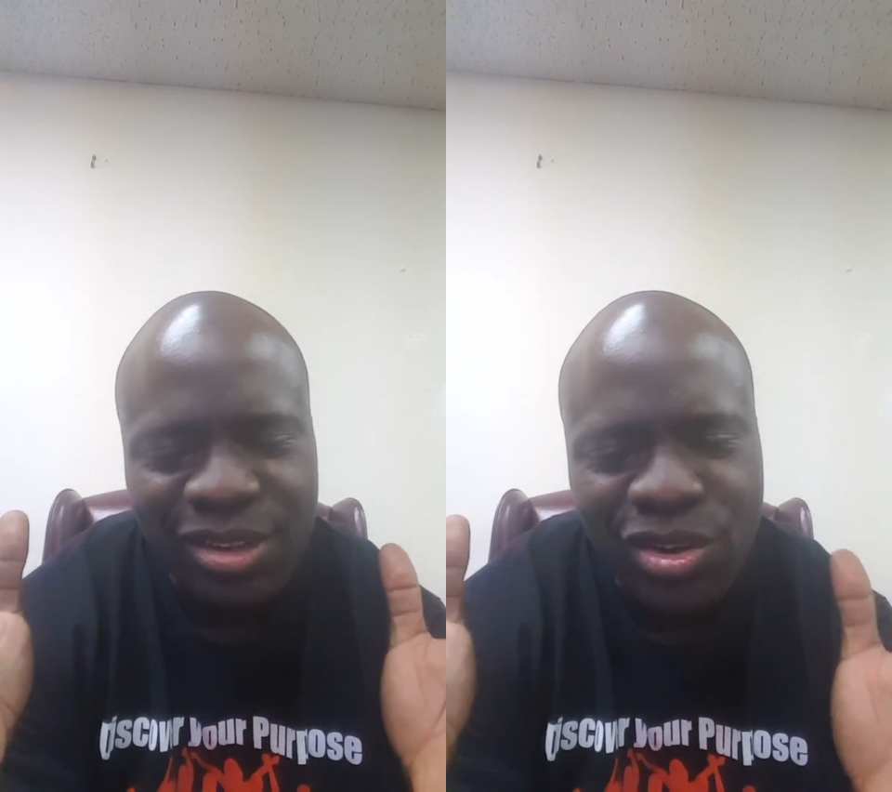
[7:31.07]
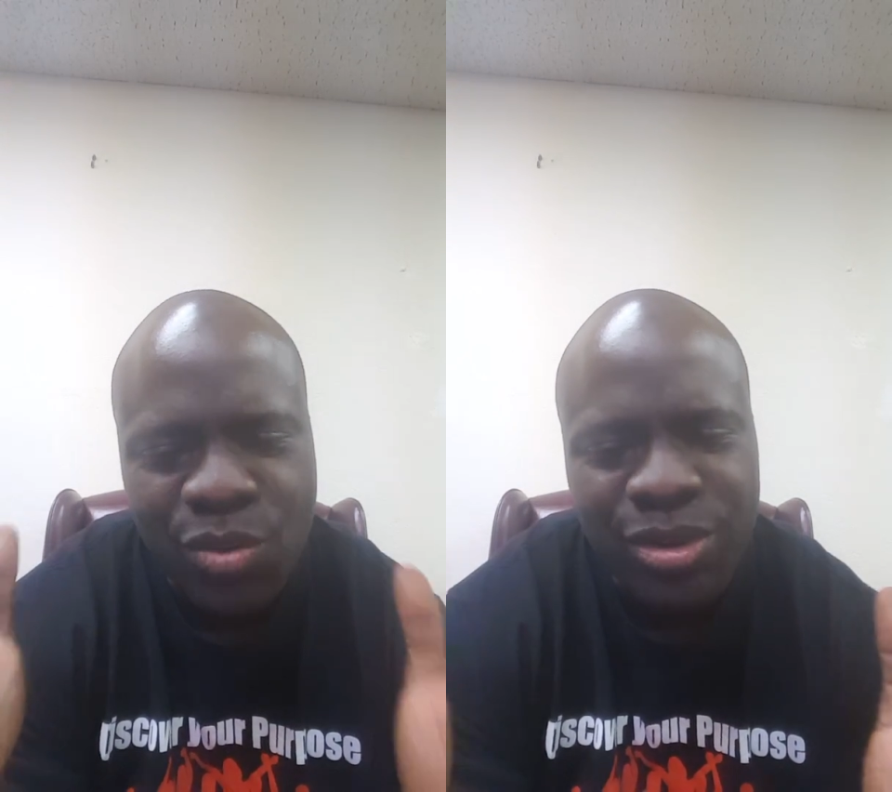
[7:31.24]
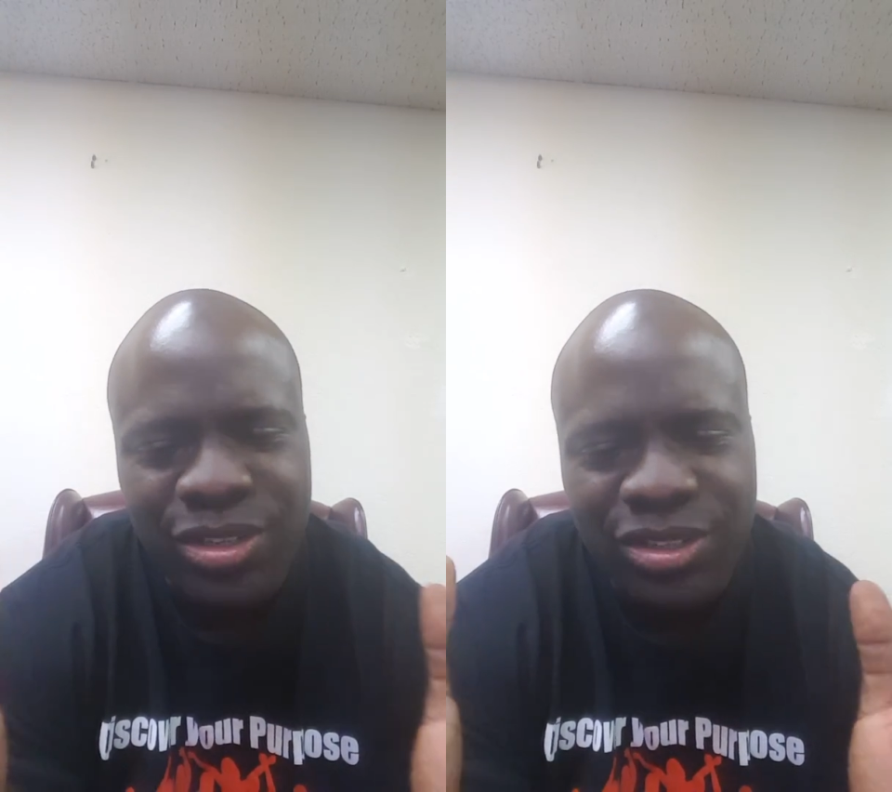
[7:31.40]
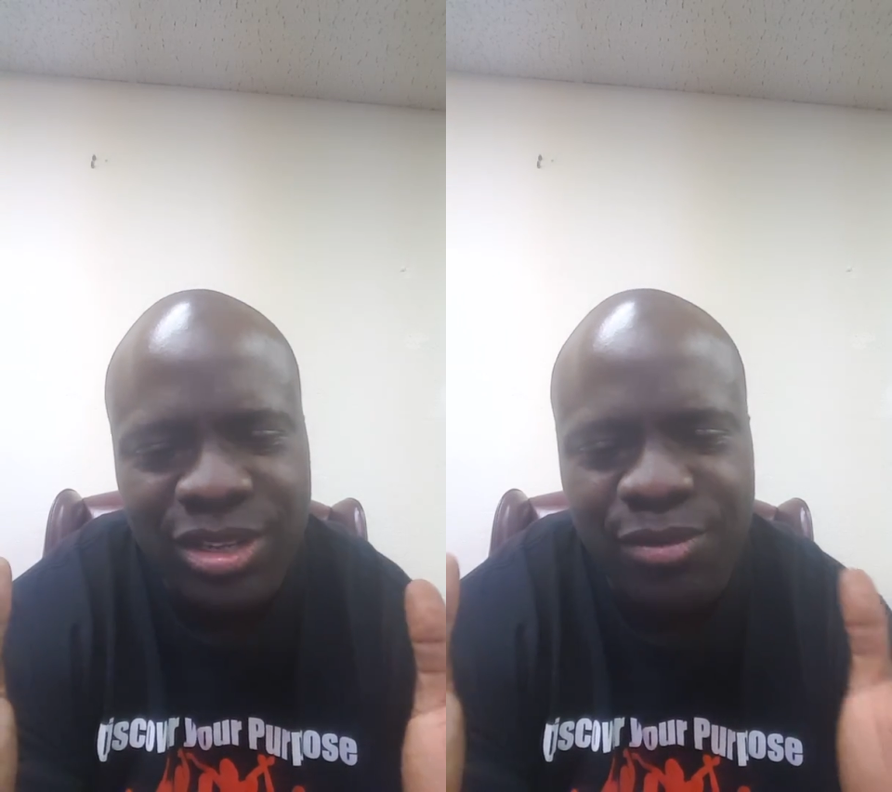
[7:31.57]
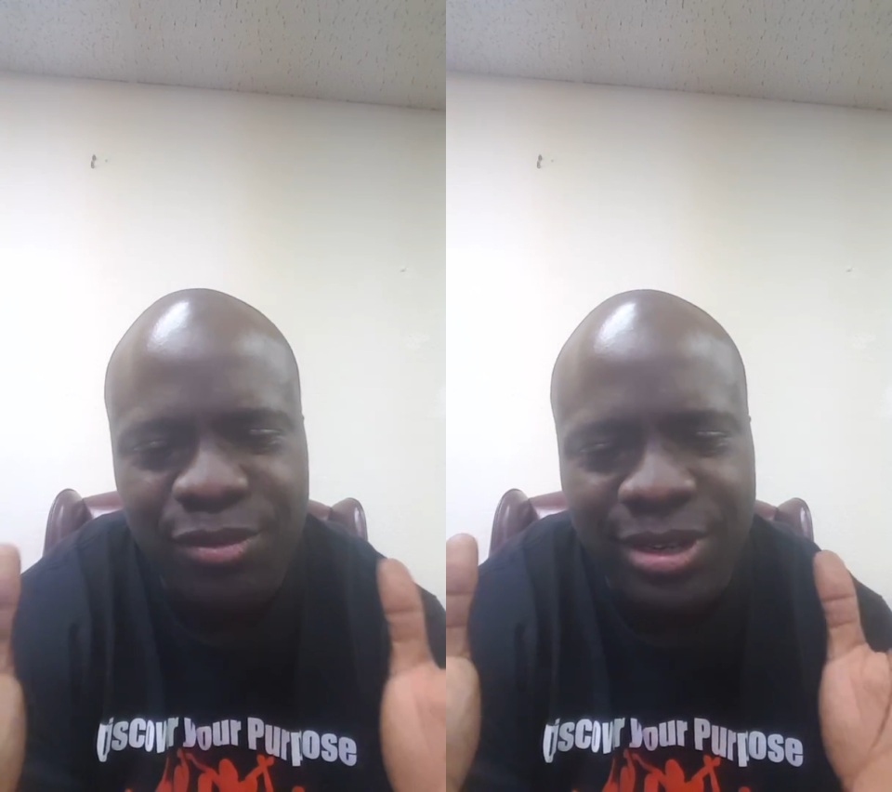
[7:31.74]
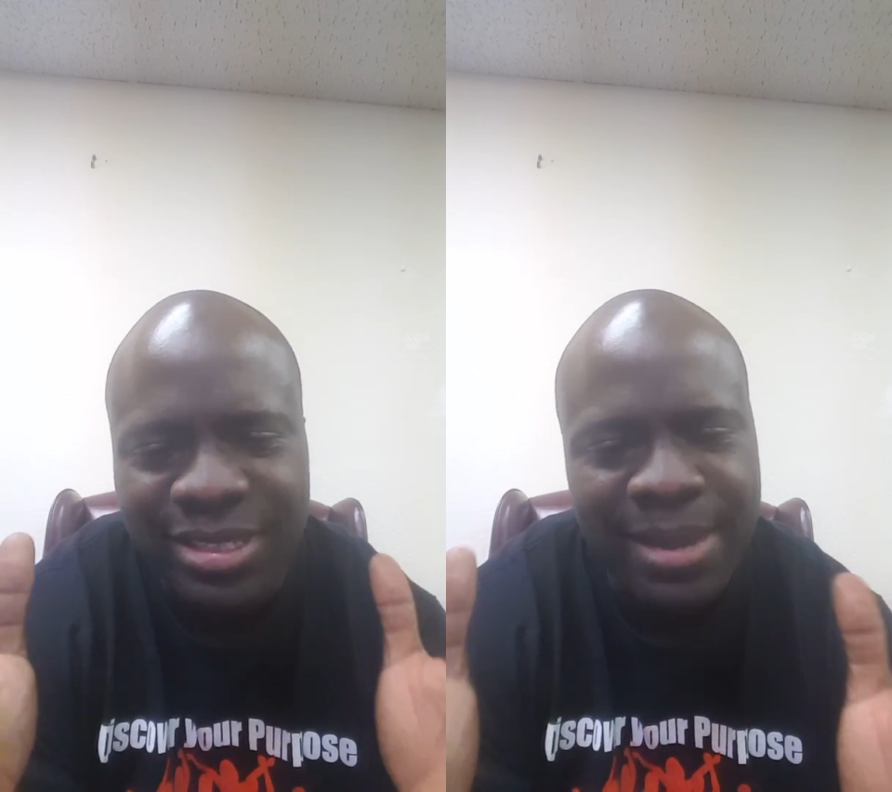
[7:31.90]
to
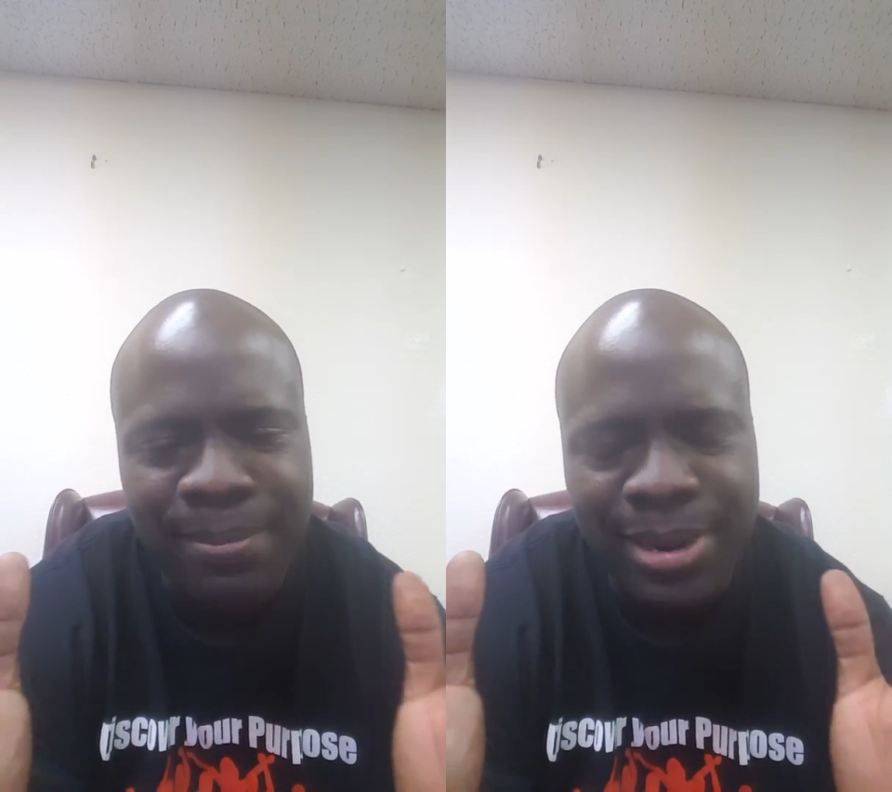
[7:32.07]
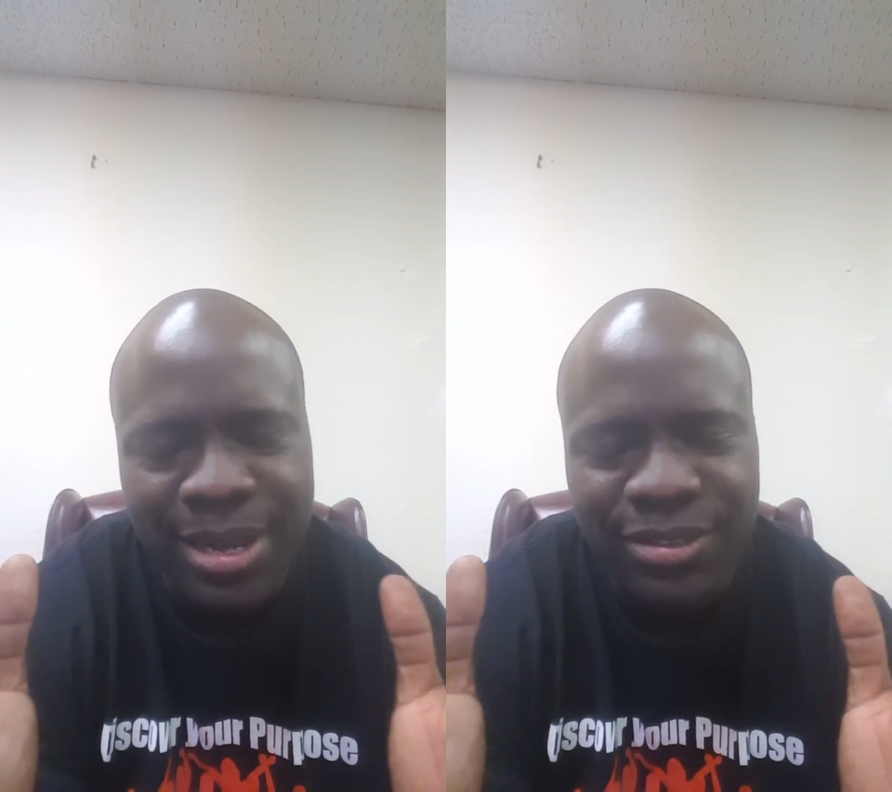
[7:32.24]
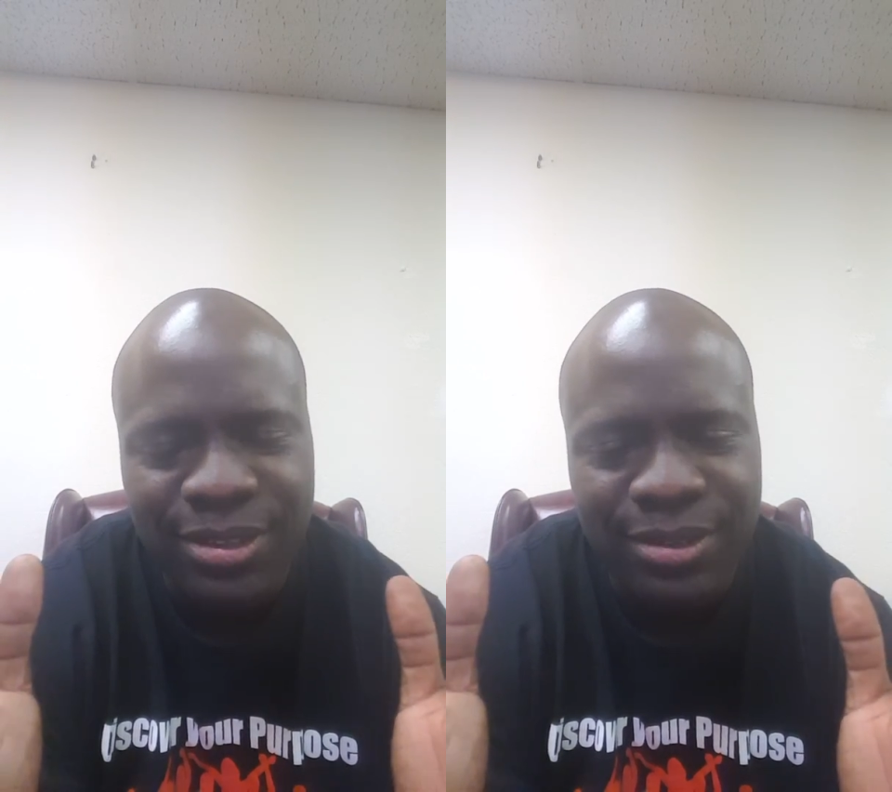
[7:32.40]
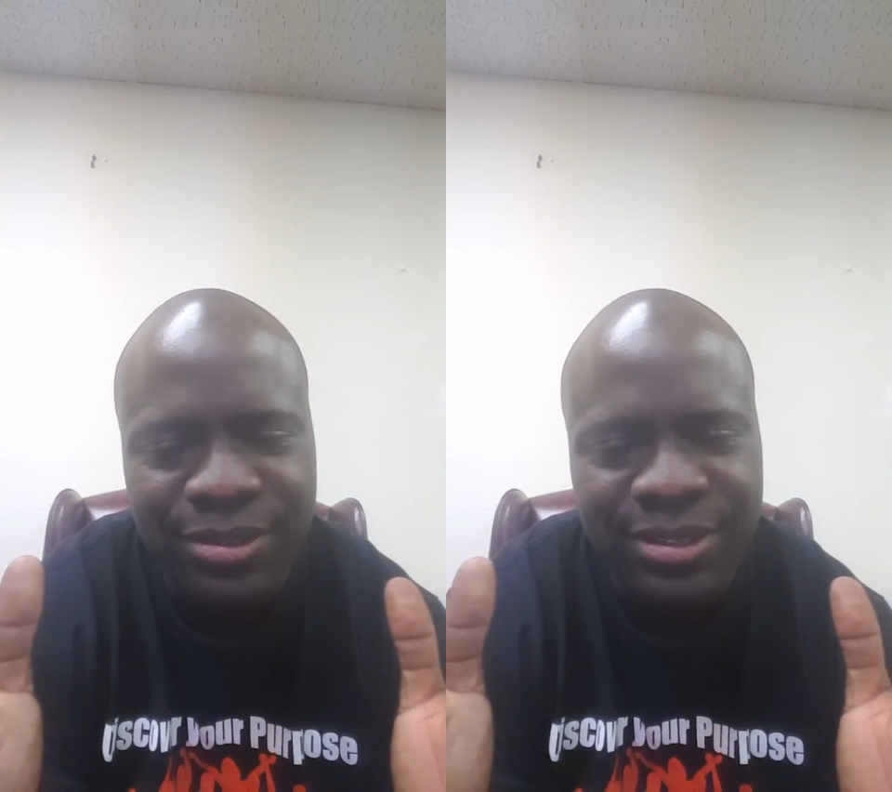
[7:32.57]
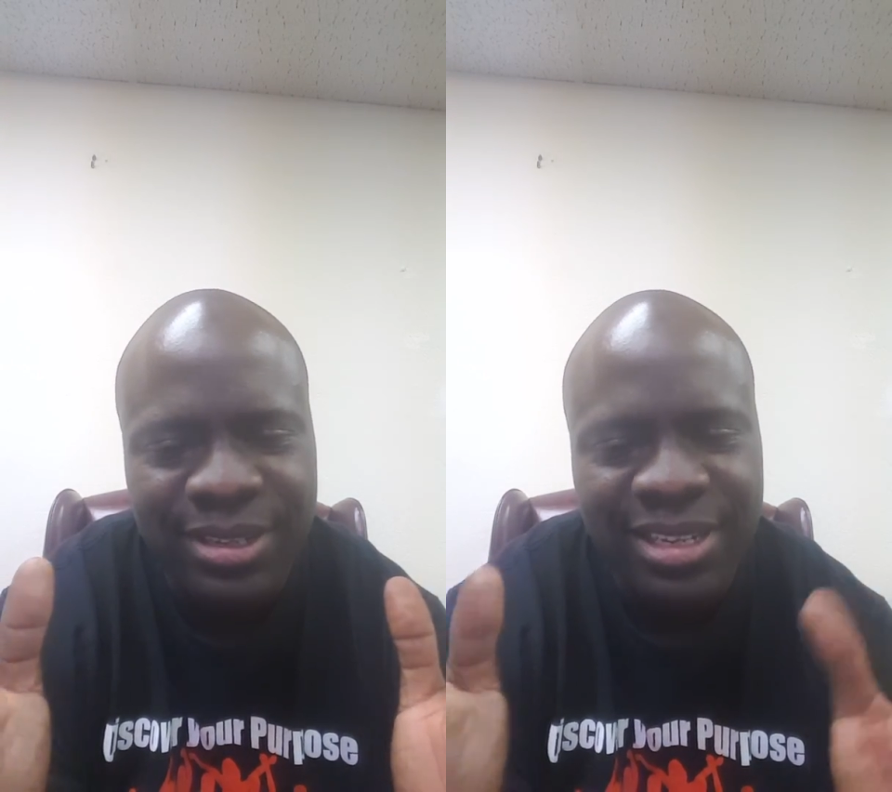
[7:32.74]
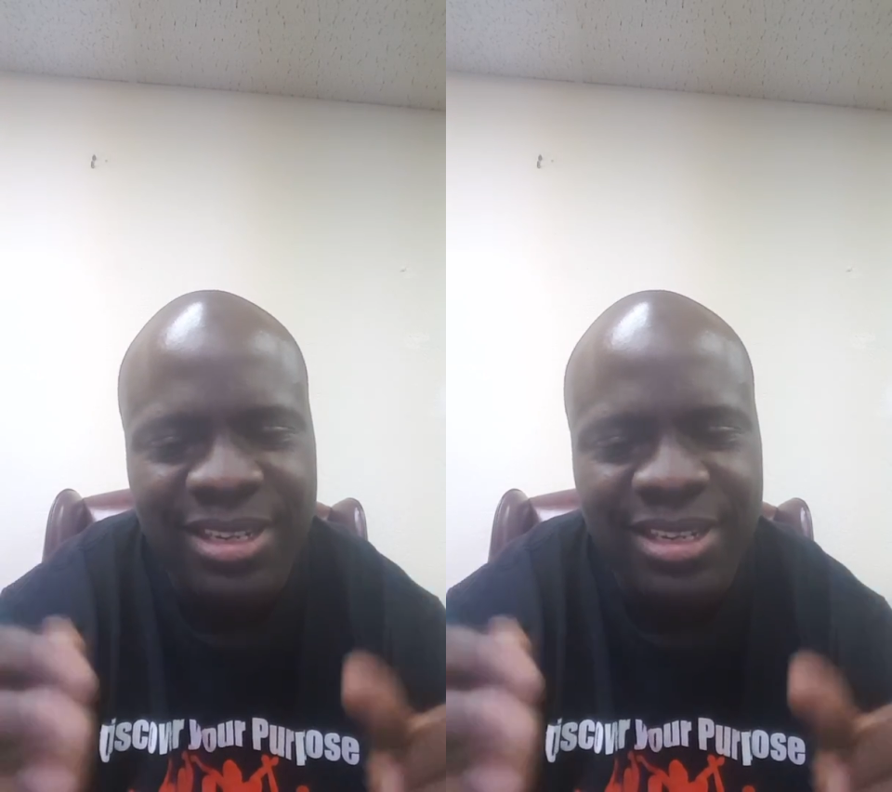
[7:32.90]
receive us and bless us.